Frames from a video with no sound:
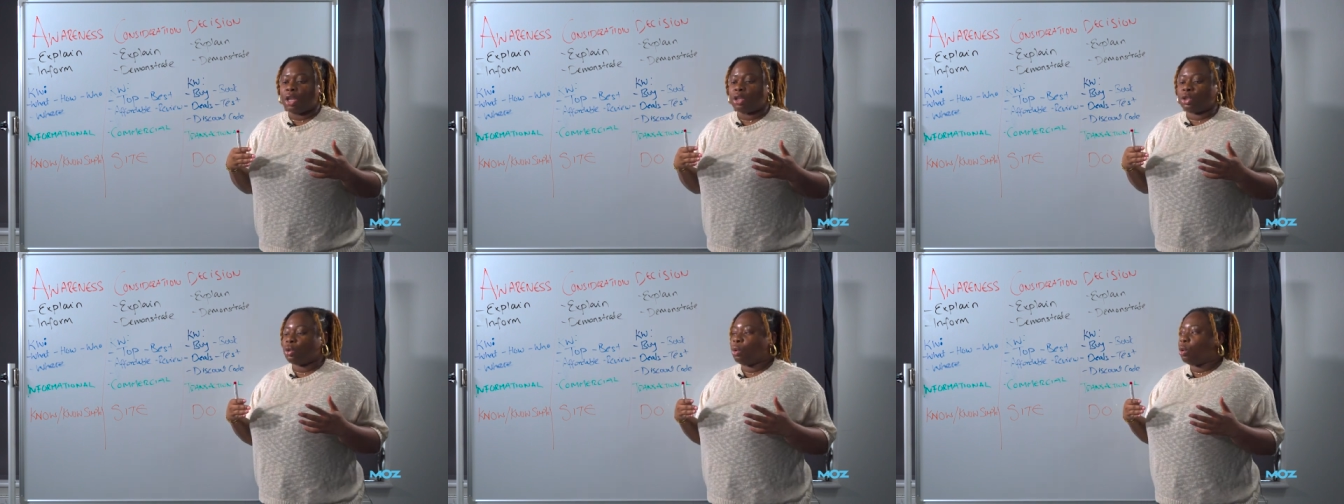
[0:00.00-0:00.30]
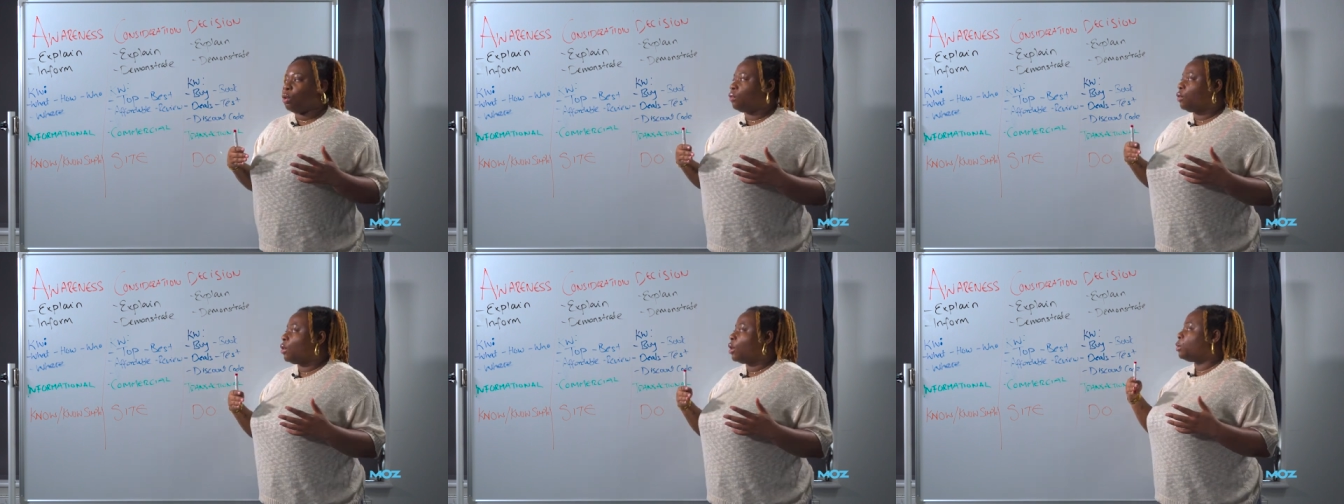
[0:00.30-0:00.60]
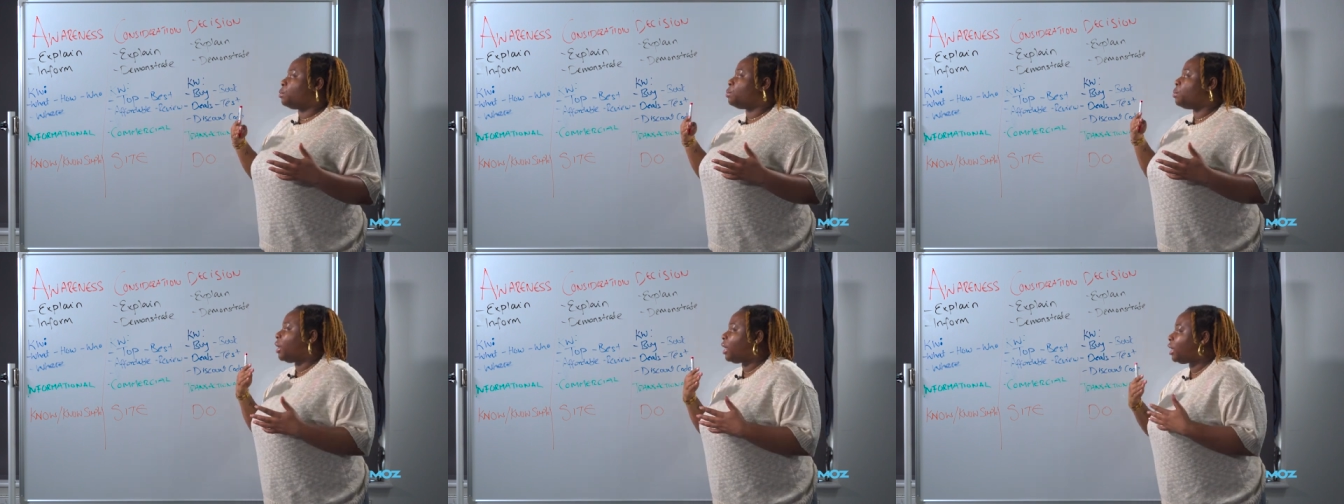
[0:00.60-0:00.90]
sort
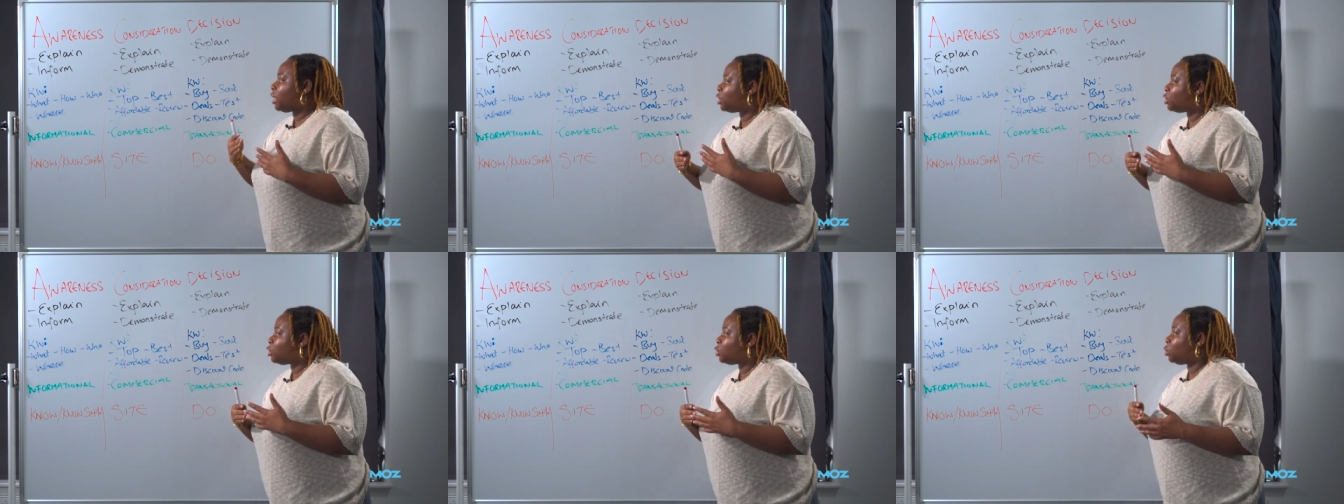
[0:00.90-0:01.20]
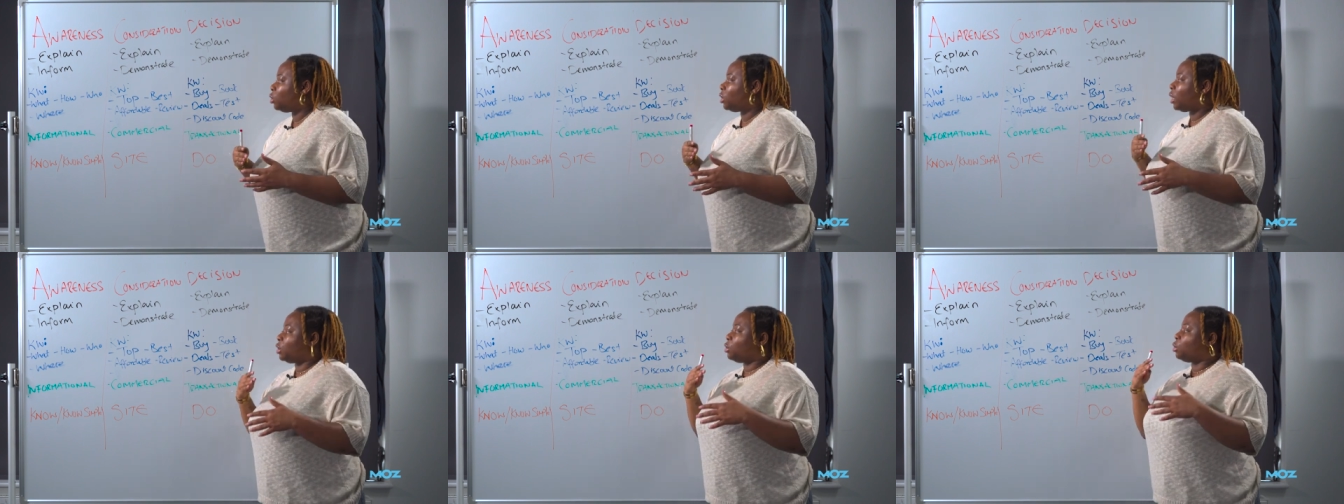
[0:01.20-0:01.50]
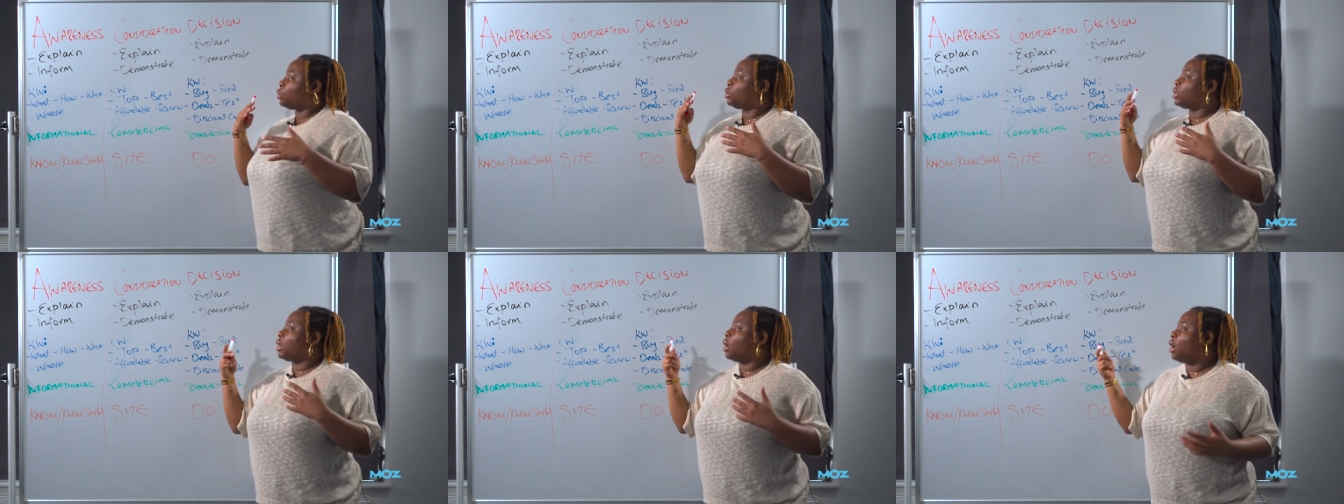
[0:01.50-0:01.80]
of making sure that
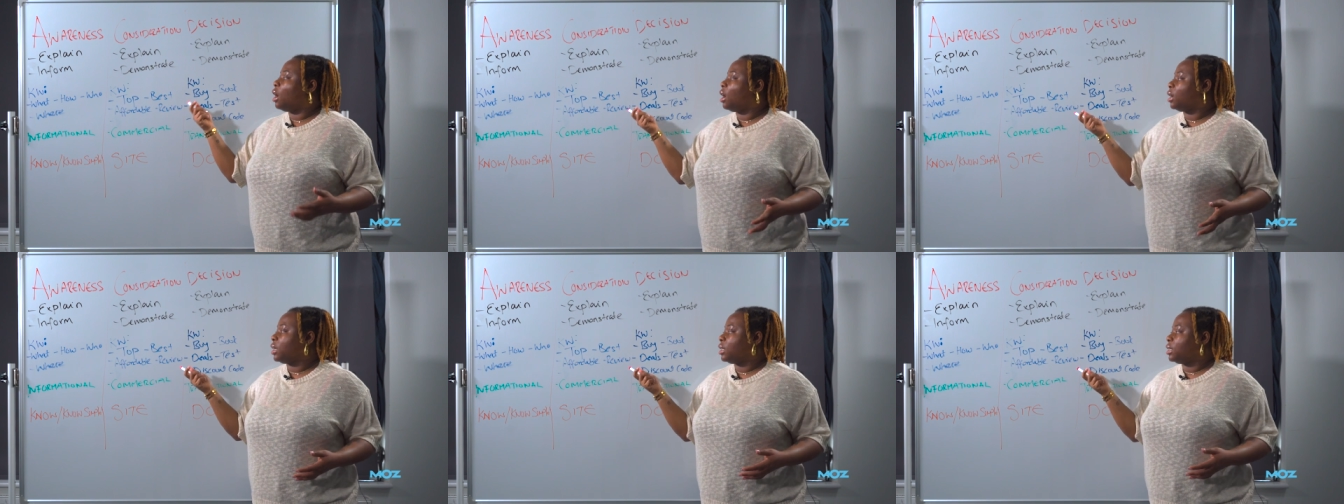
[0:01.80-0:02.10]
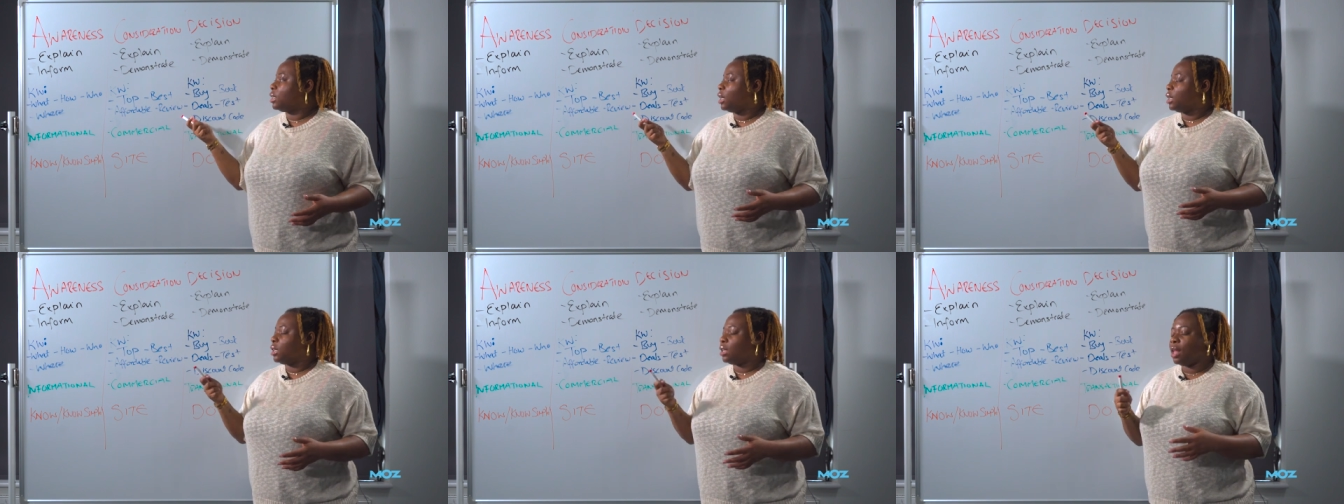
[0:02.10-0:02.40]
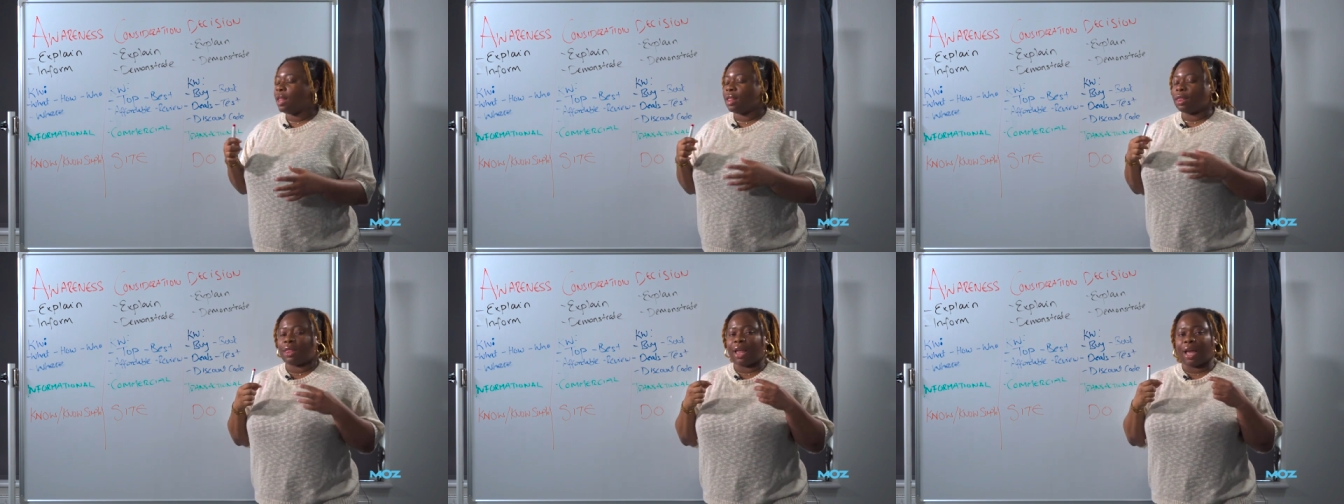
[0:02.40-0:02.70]
you're
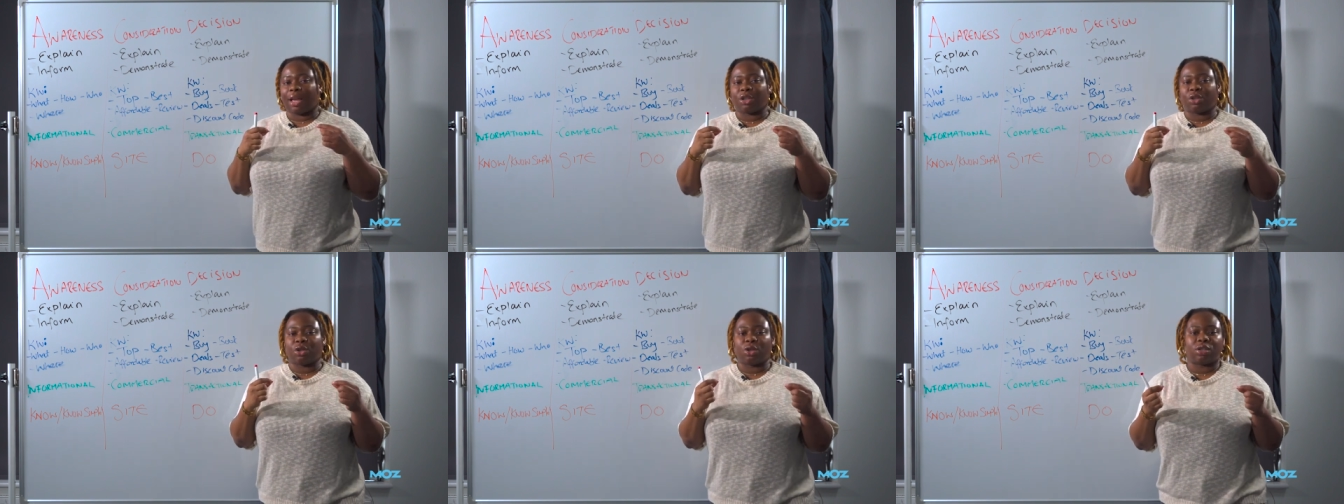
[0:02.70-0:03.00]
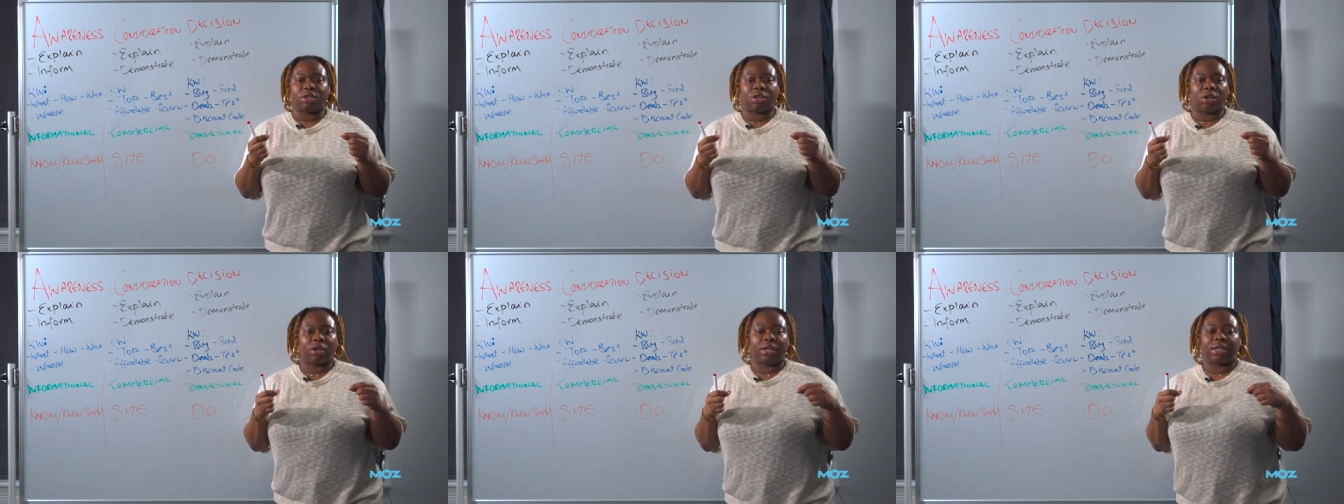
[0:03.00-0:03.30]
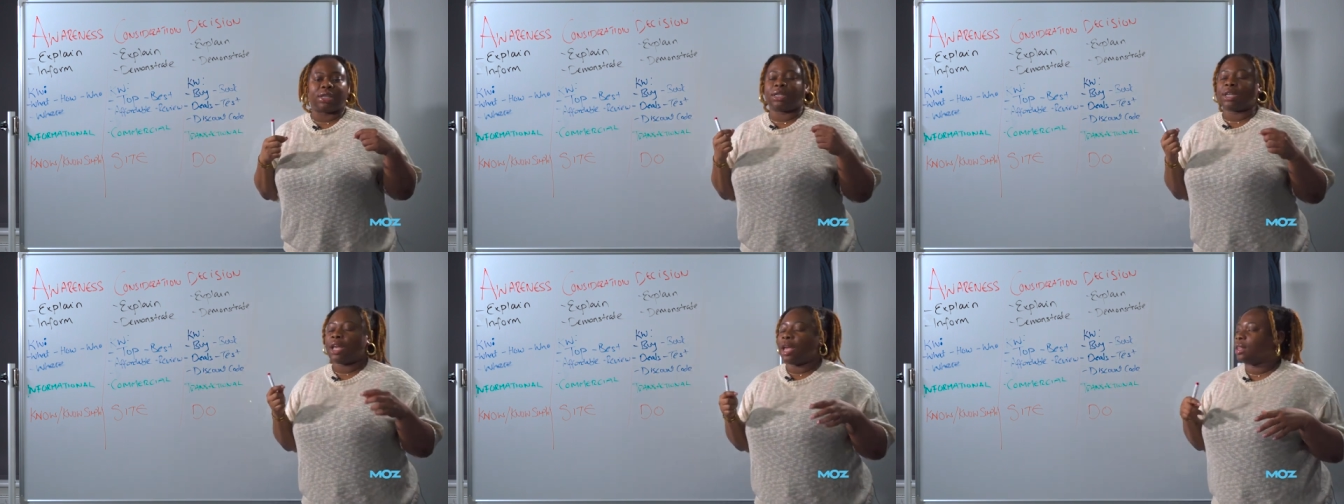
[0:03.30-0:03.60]
targeting that user
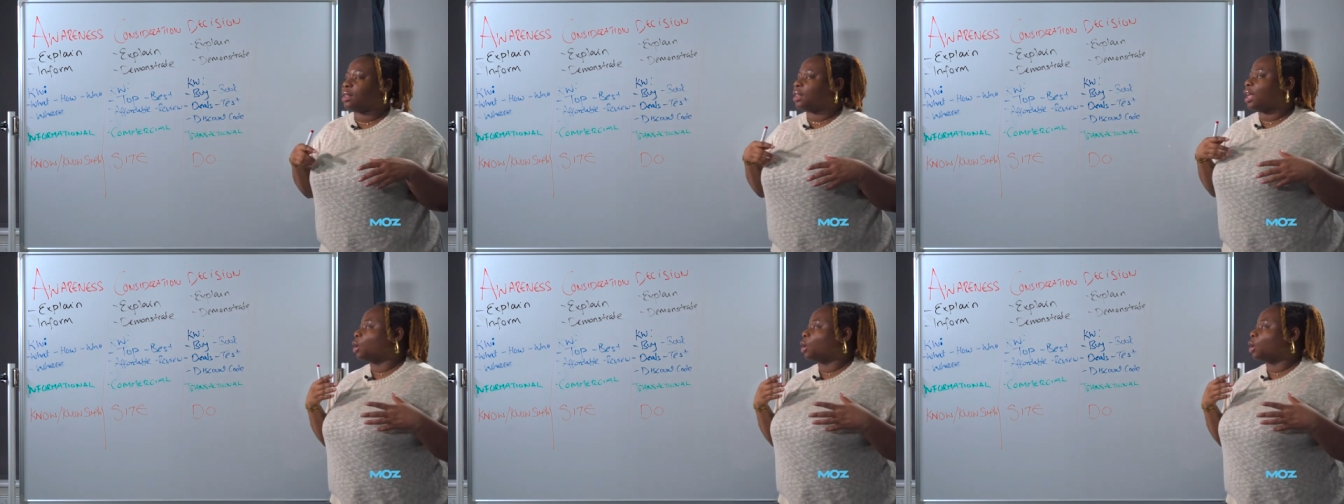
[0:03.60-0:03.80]
intent,